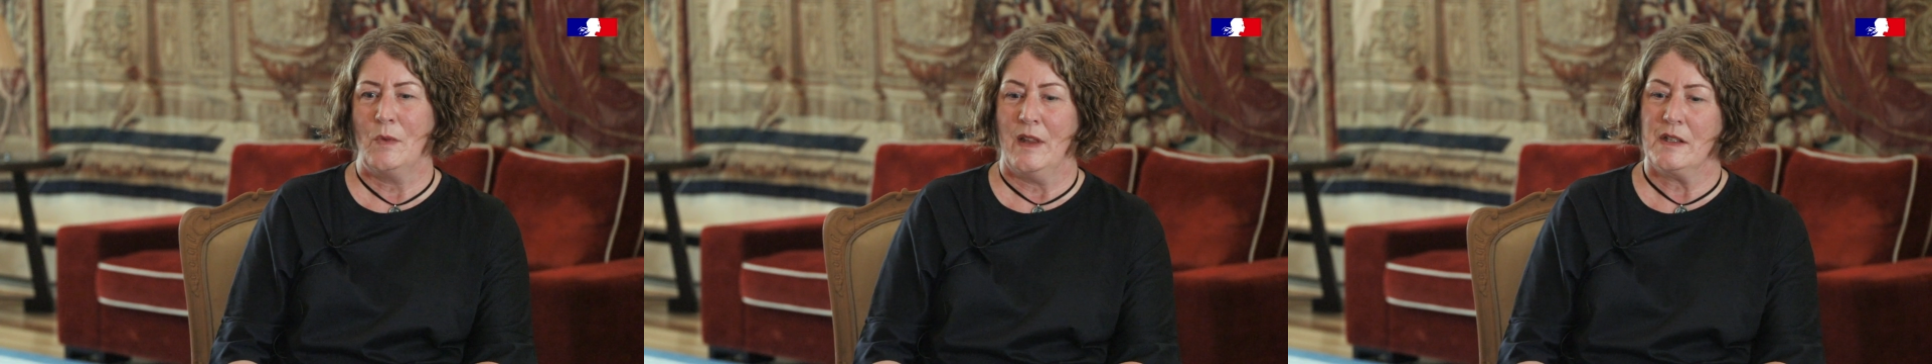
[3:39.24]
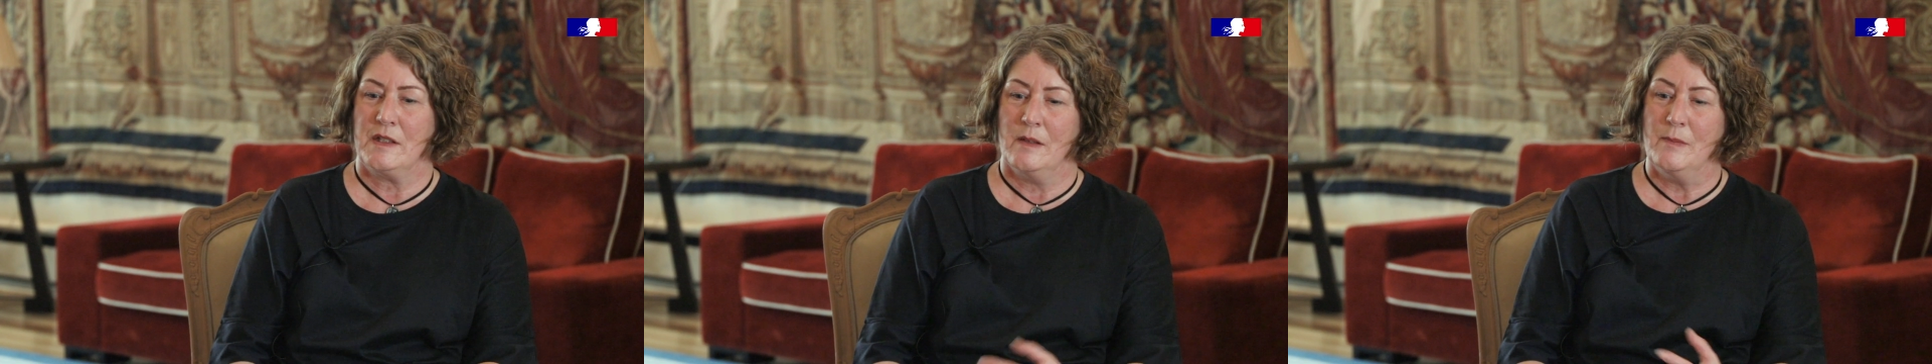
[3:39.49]
Well,
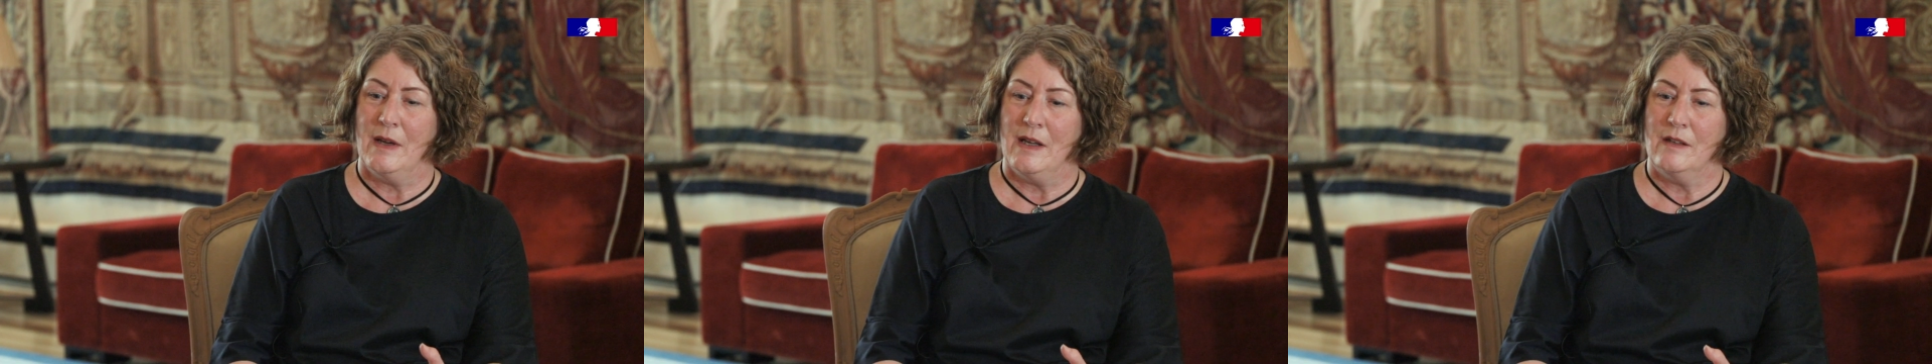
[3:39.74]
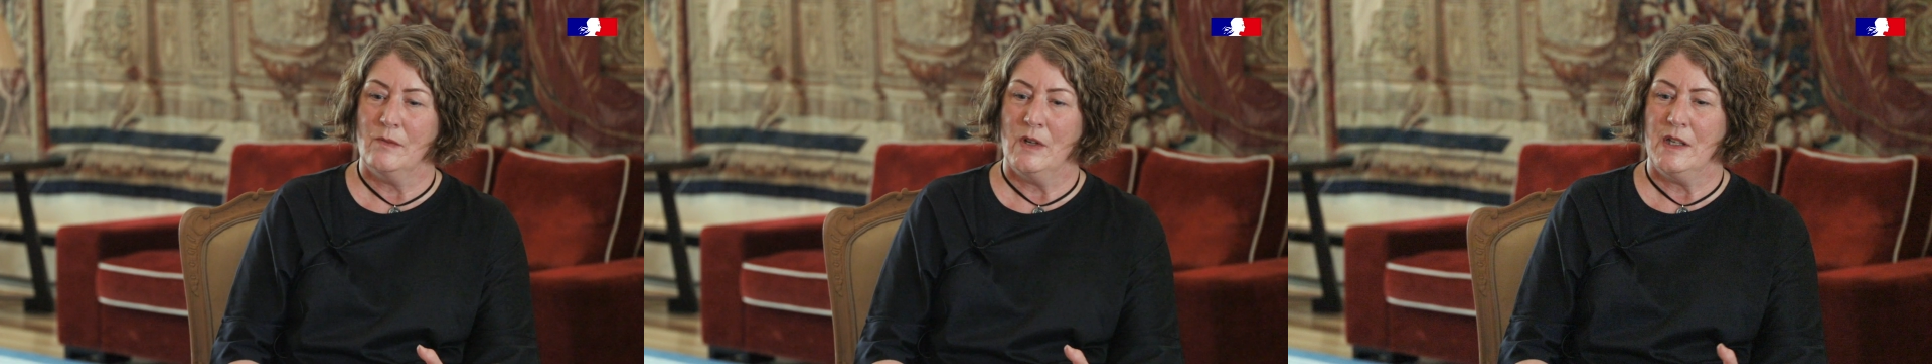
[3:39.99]
that's the
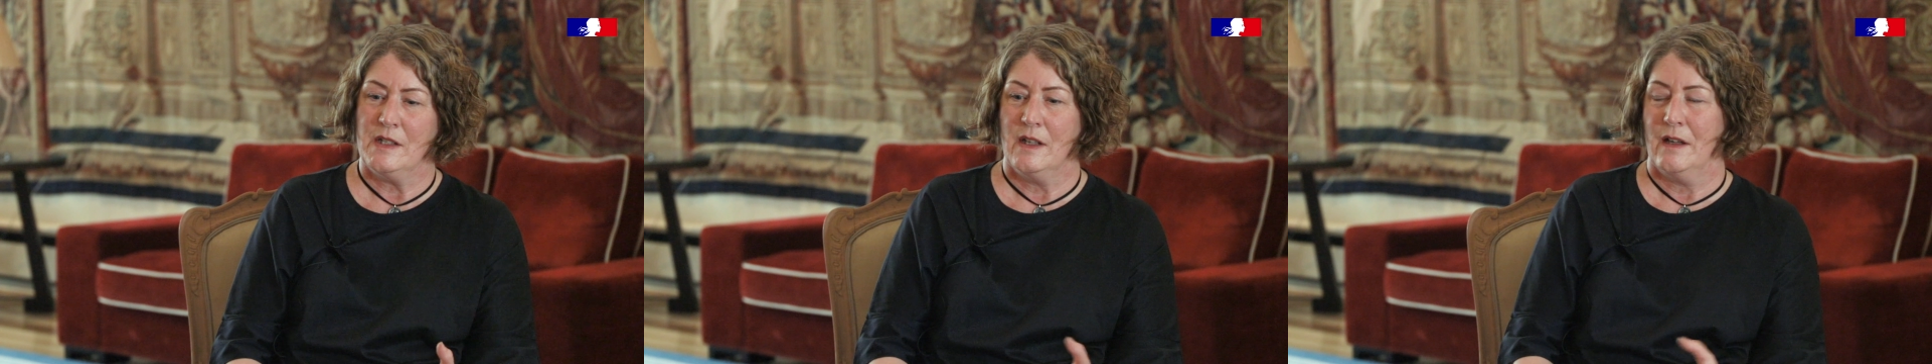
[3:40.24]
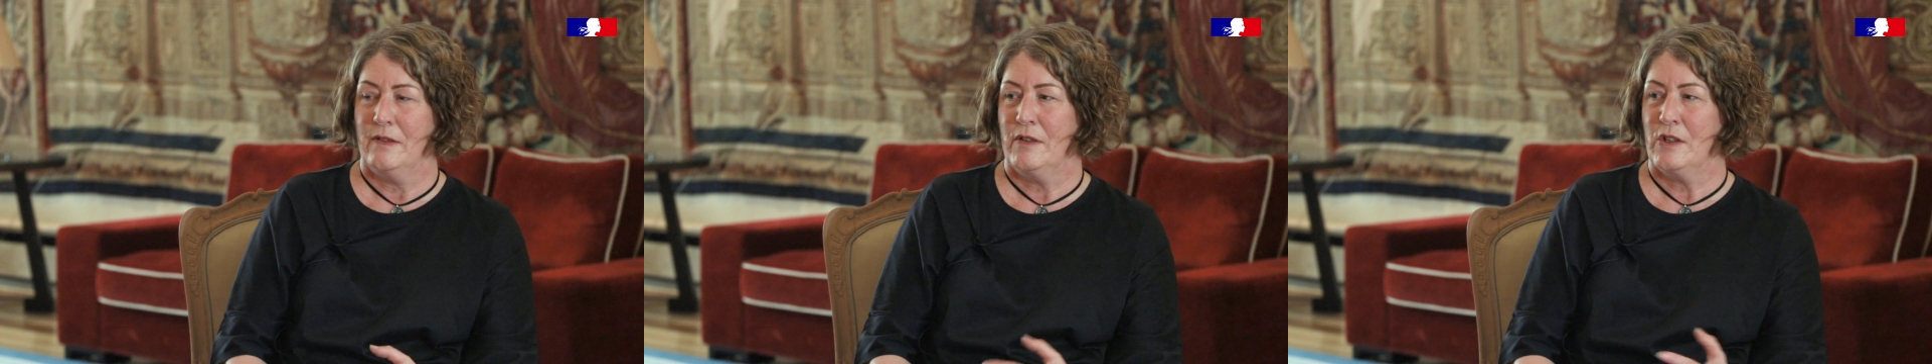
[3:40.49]
main reason
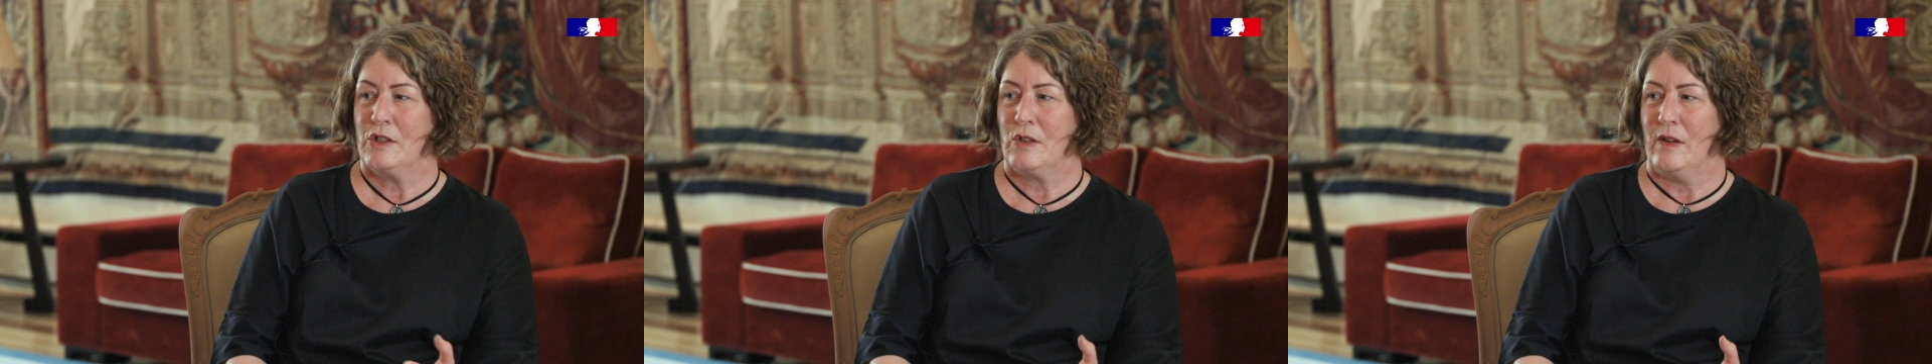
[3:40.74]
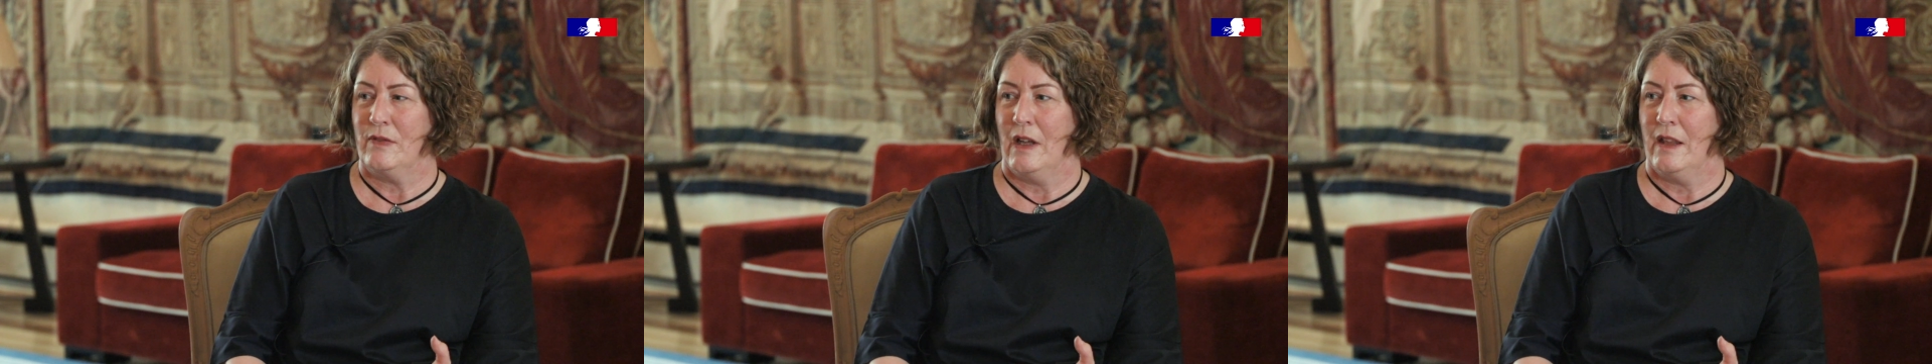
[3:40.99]
that I
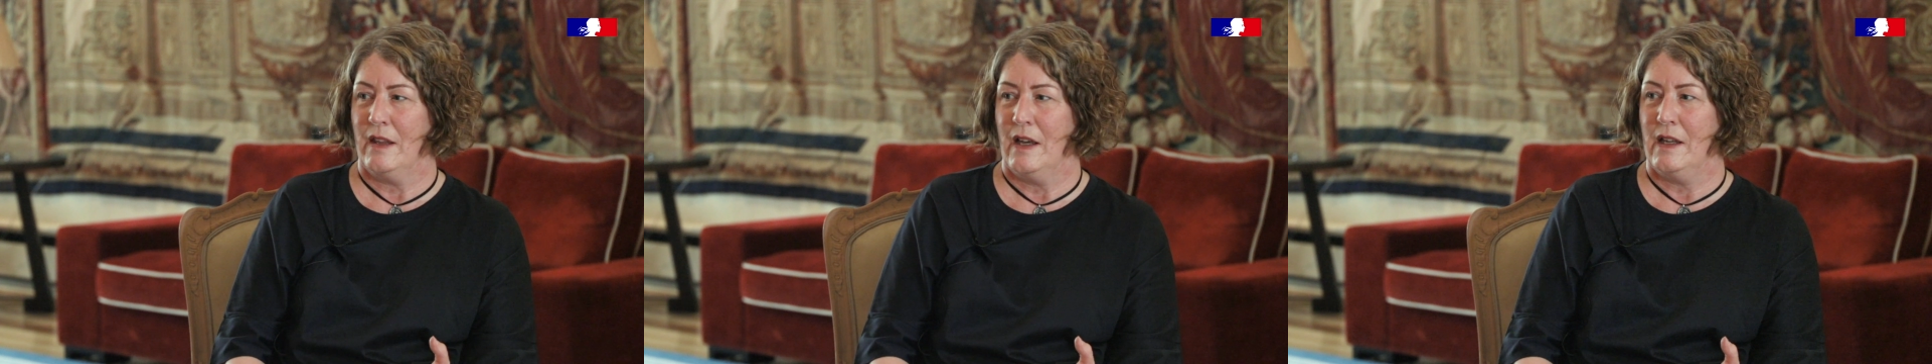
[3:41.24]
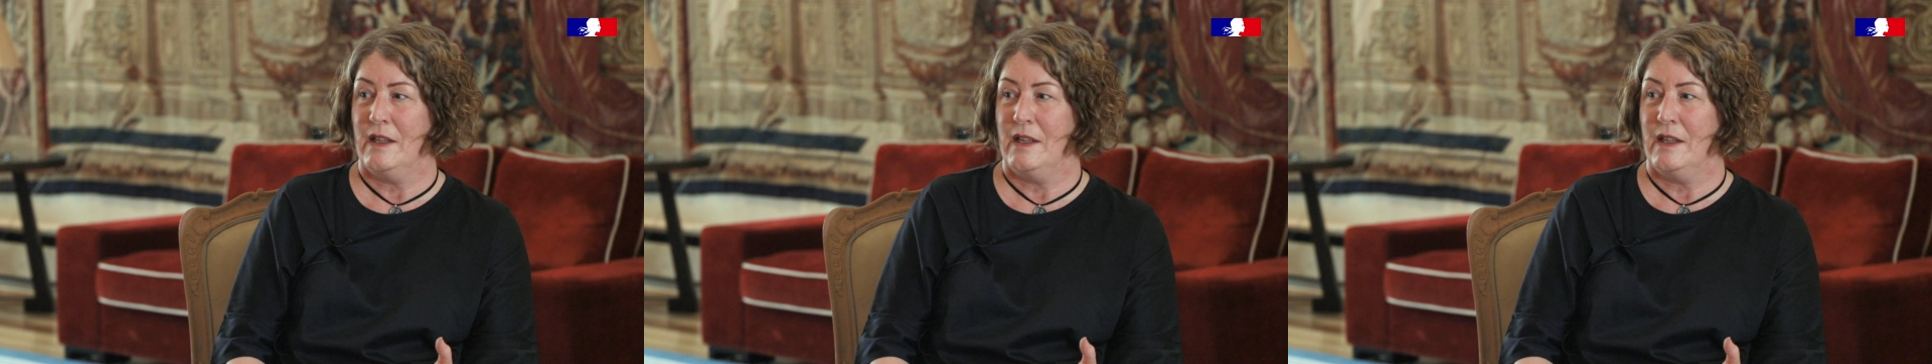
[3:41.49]
photograph like that,